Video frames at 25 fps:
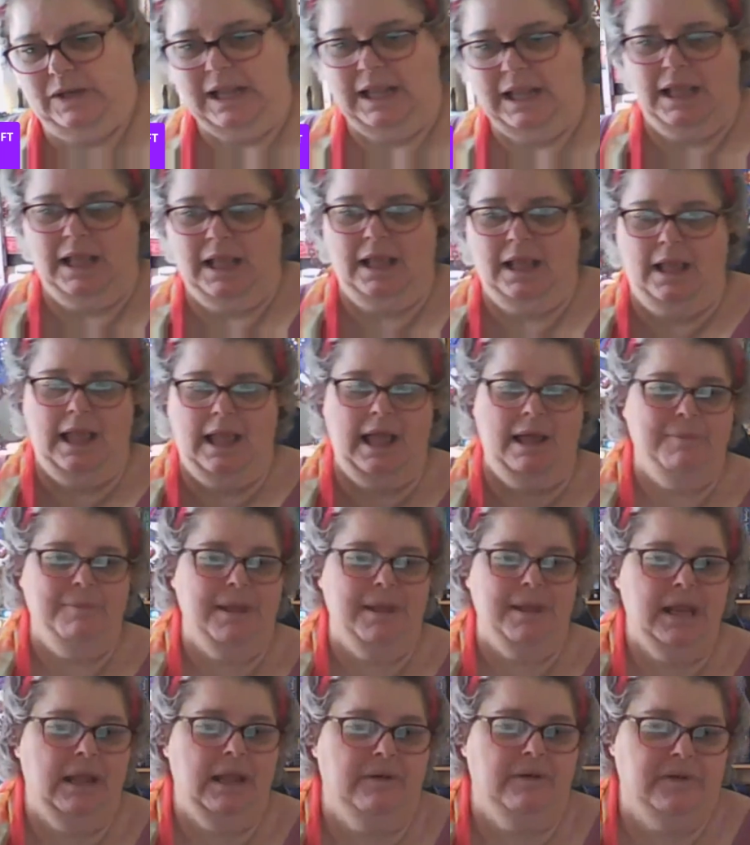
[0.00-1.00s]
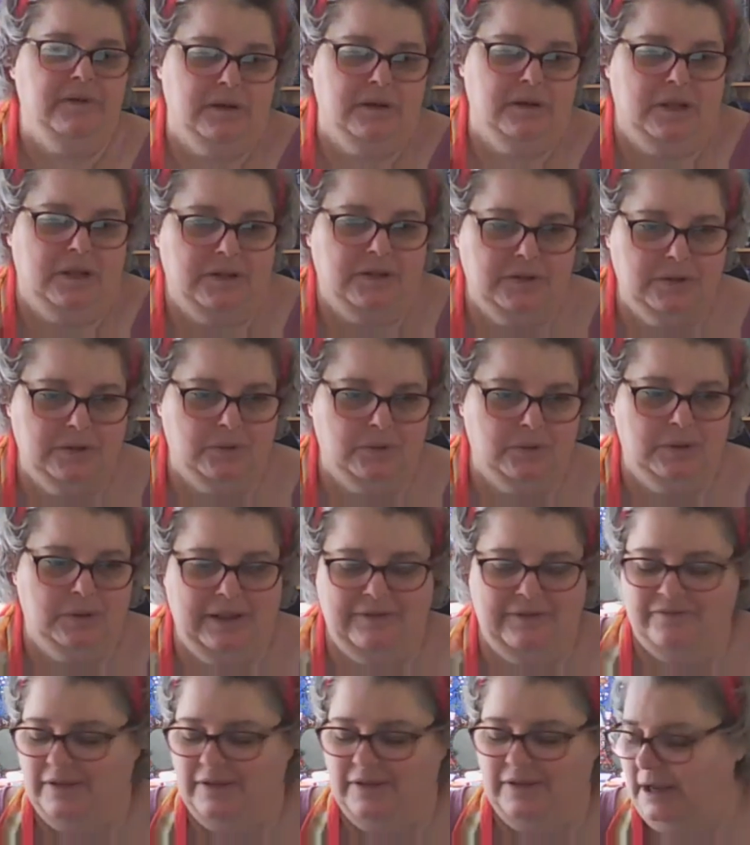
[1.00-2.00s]
How many of you guys saw that
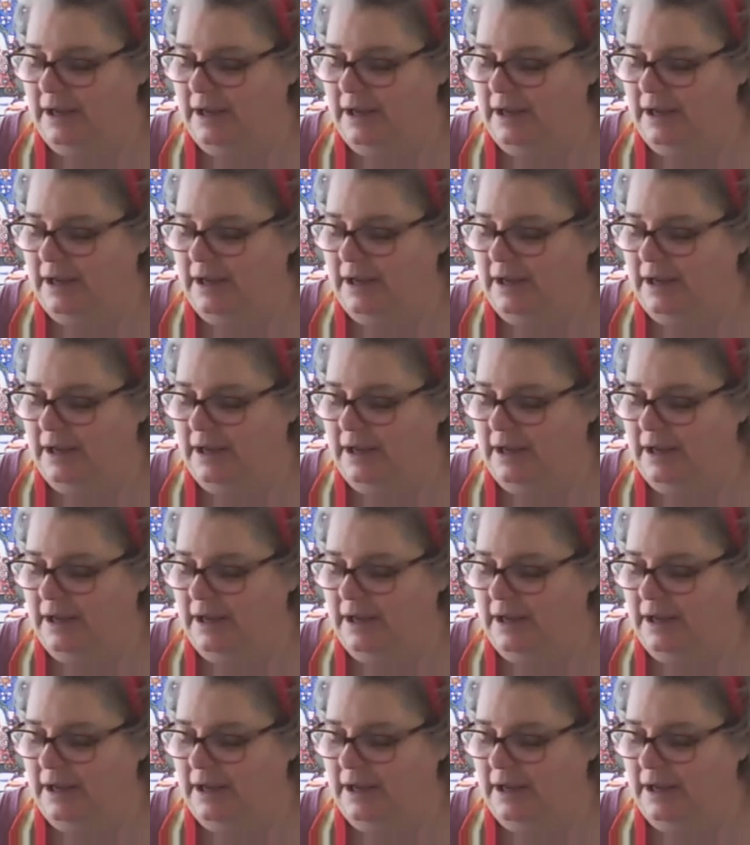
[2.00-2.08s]
video that